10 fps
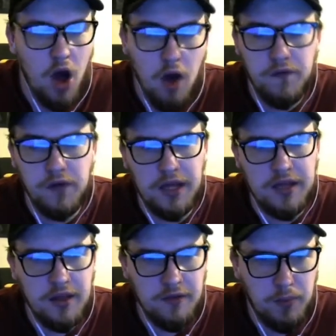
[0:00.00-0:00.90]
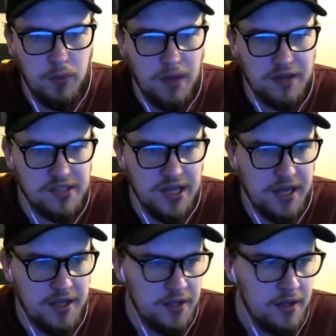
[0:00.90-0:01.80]
Hopefully, Liverpool, Man
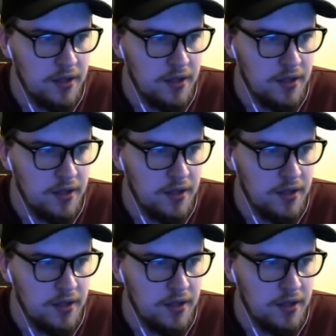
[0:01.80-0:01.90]
City